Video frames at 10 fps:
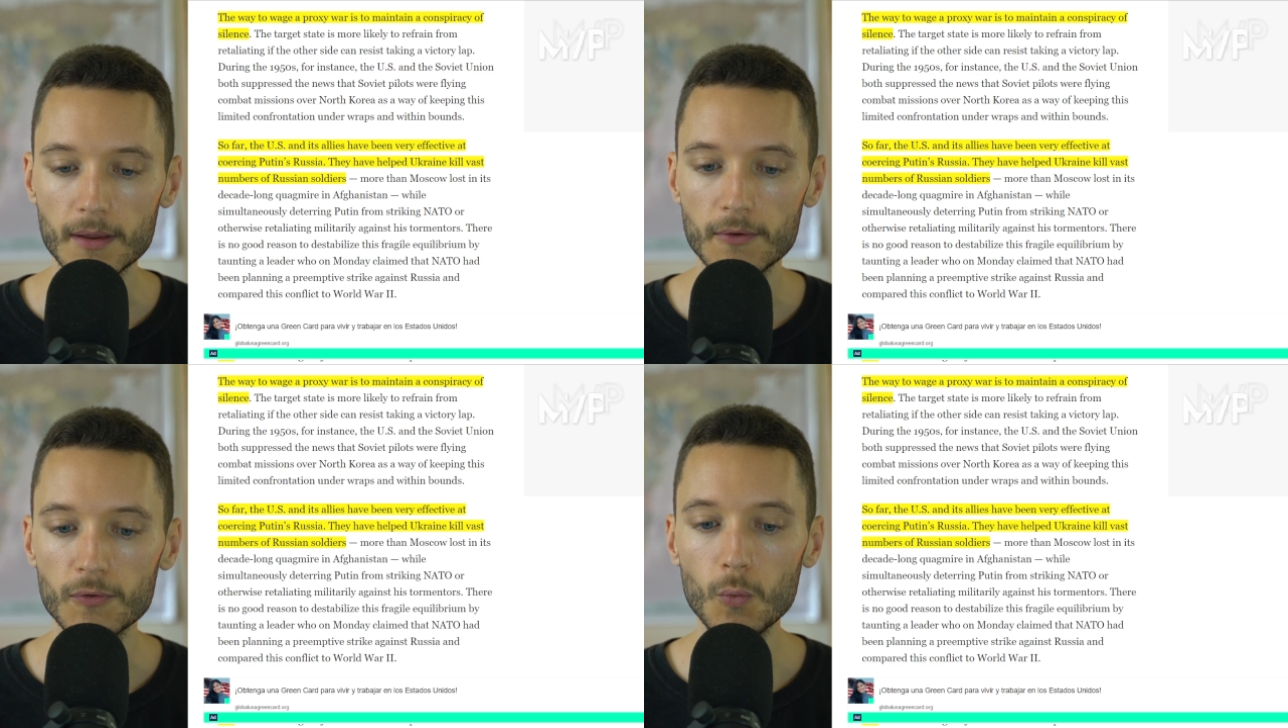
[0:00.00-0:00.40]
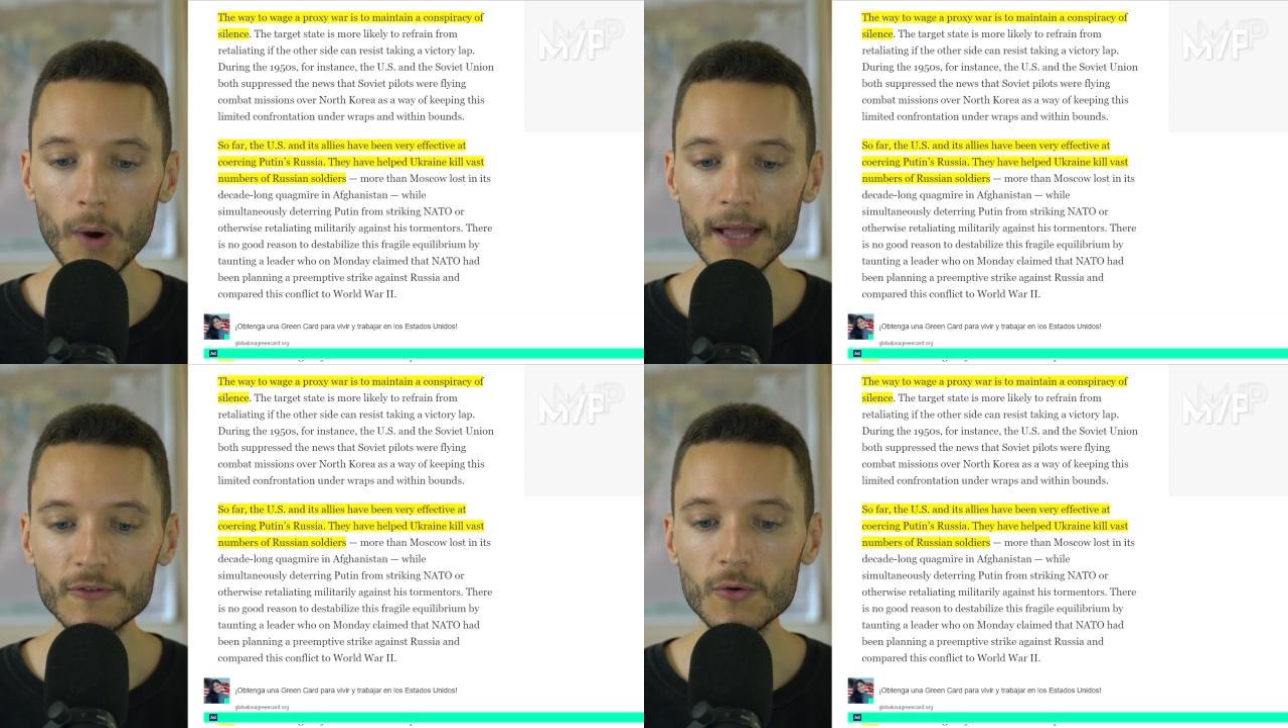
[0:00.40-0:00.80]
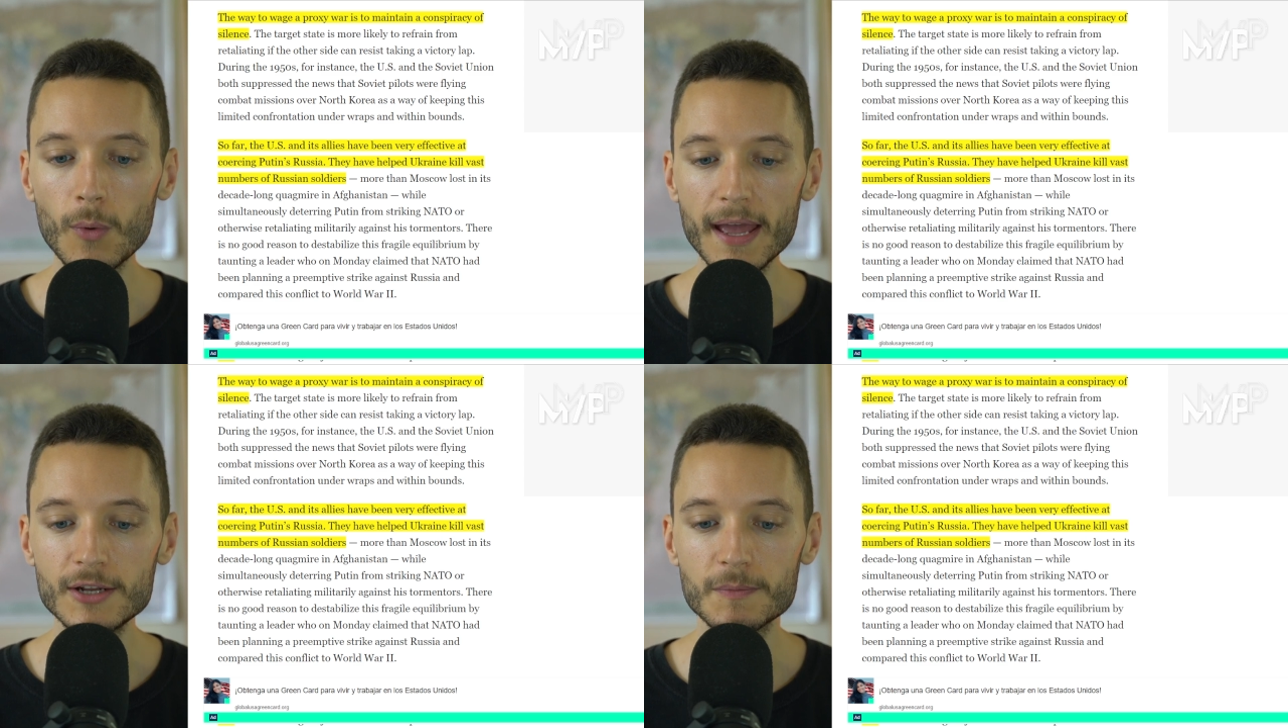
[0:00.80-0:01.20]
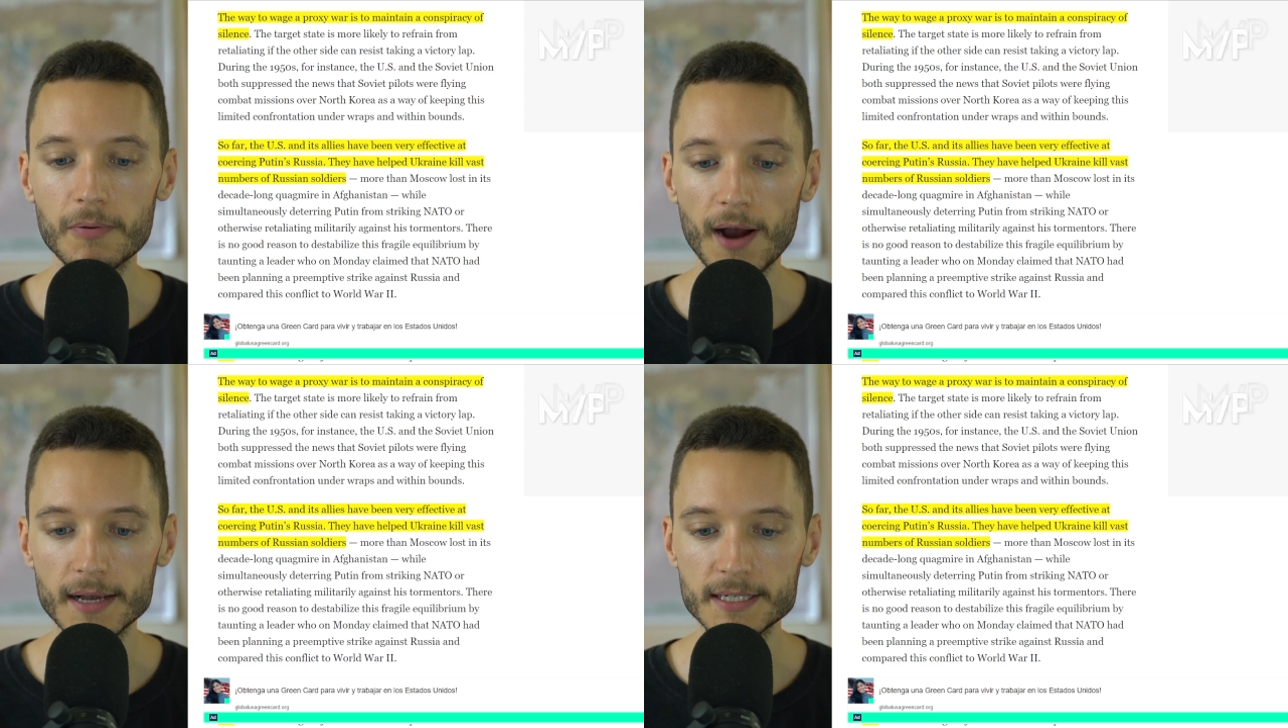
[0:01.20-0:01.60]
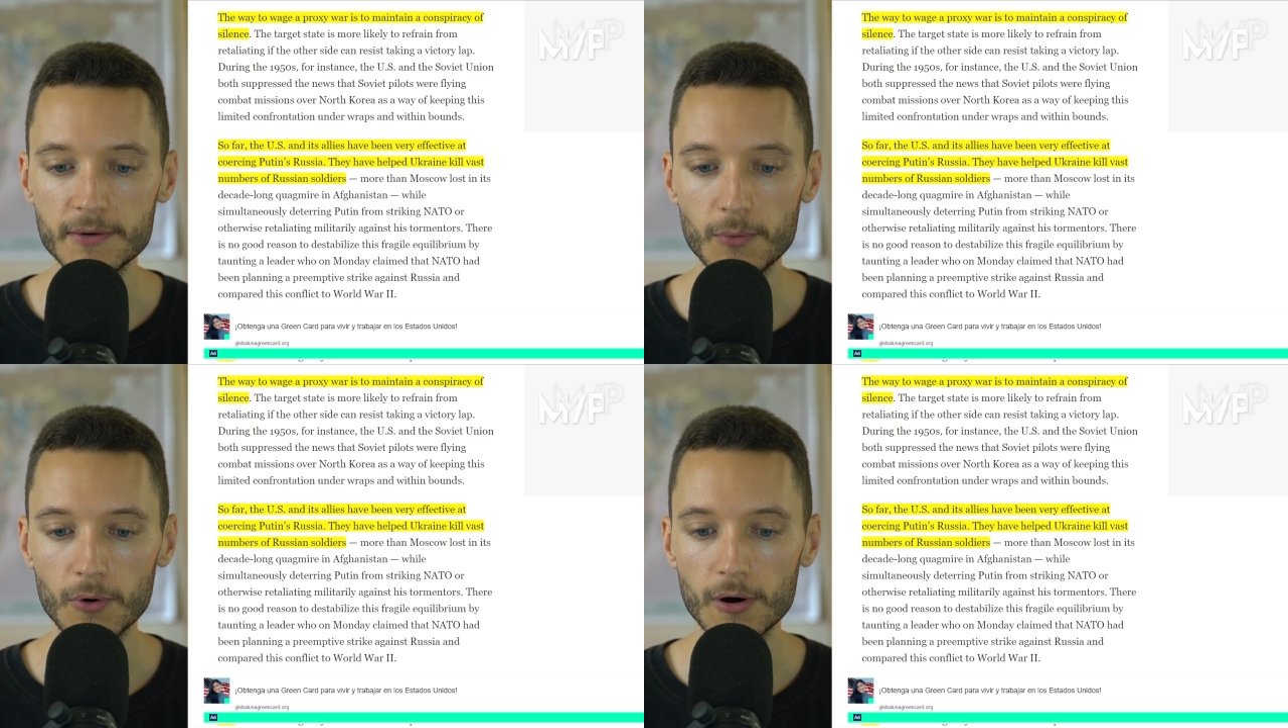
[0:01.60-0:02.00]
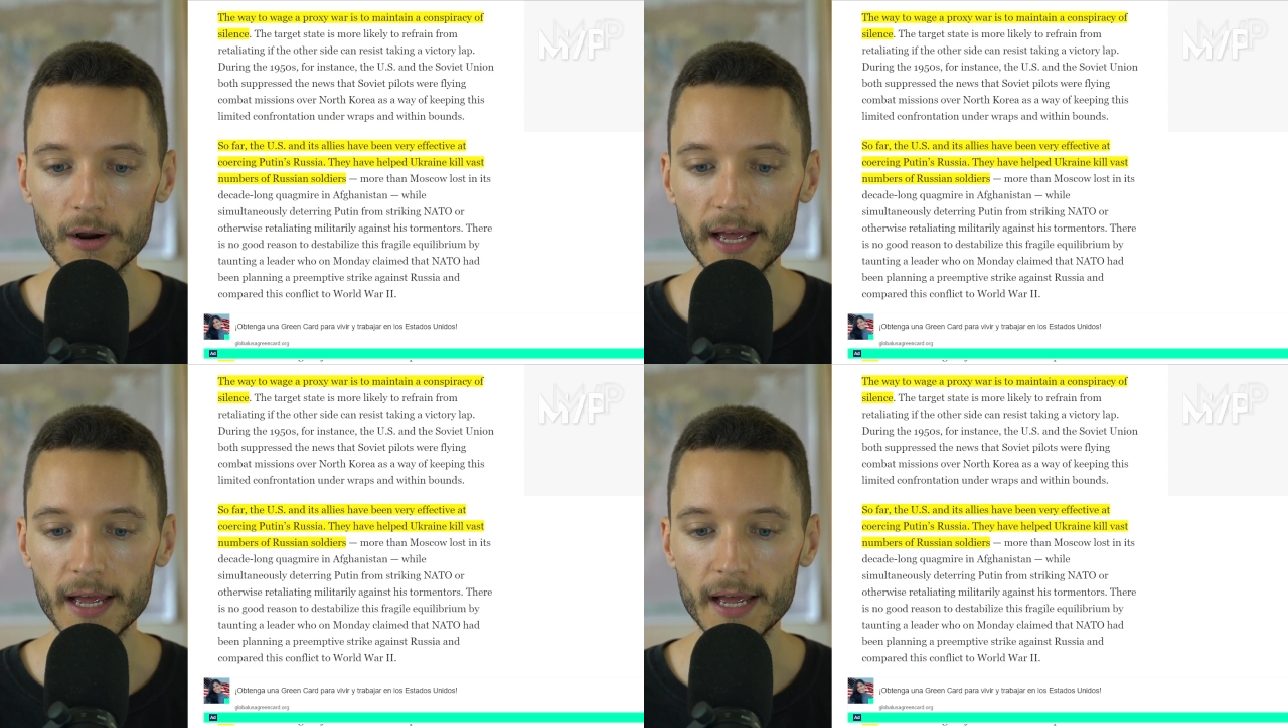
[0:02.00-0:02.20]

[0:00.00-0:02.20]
the way to wage a proxy war